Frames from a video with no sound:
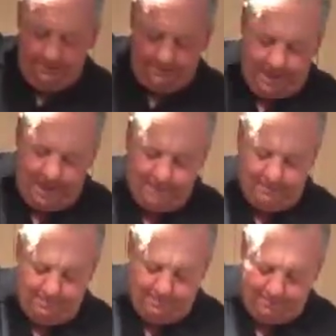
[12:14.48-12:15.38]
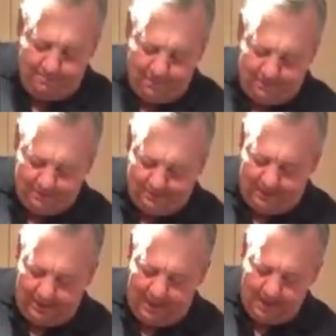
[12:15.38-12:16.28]
Family meatballs,
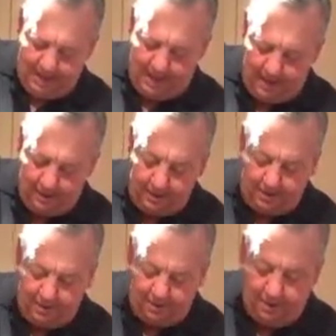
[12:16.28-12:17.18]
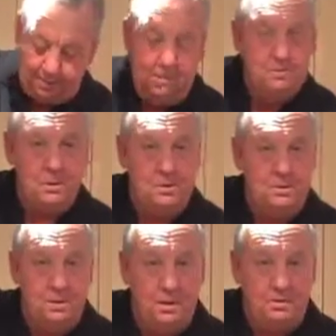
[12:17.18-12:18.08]
really. I don't think we ever had meatballs
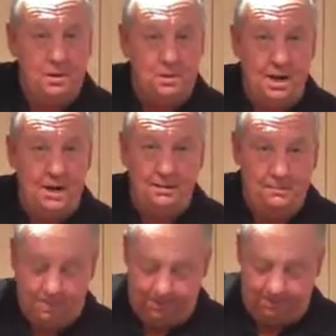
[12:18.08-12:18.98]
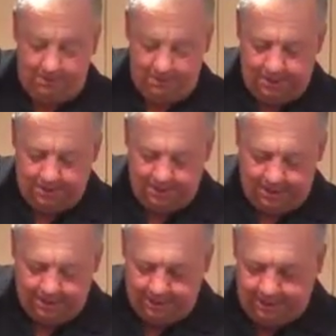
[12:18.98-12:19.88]
growing up either. I've never seen meatballs in our
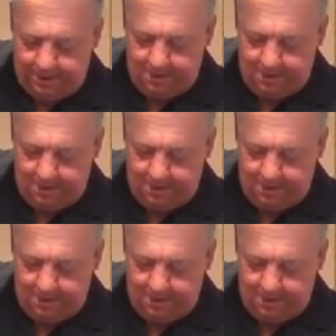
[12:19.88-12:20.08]
house.